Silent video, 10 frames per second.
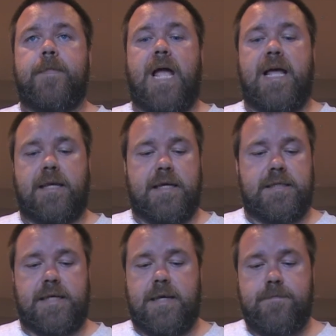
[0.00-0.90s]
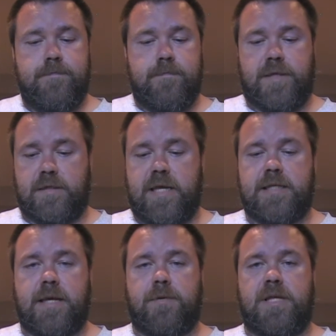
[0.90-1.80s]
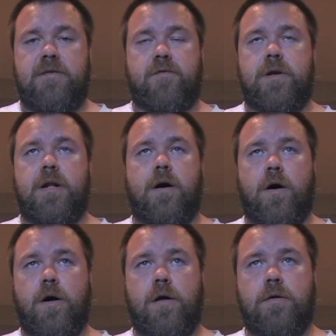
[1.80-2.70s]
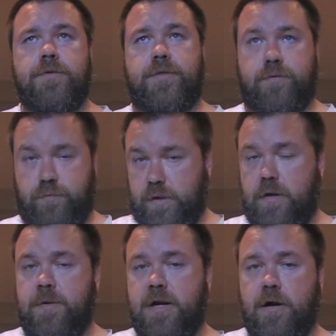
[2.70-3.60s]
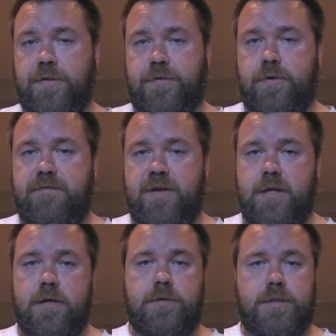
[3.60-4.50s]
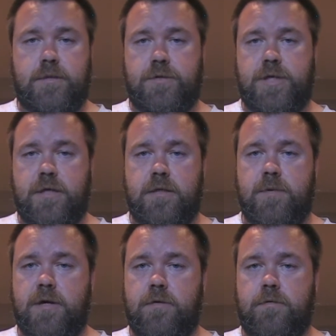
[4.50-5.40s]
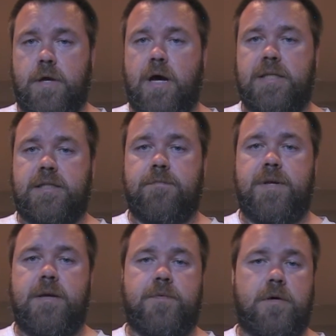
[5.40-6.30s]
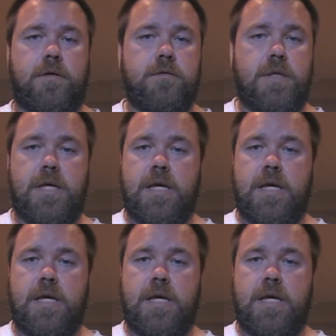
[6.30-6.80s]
And like I said, the links I believe are going to be in all three videos, so check them out. Awesome people.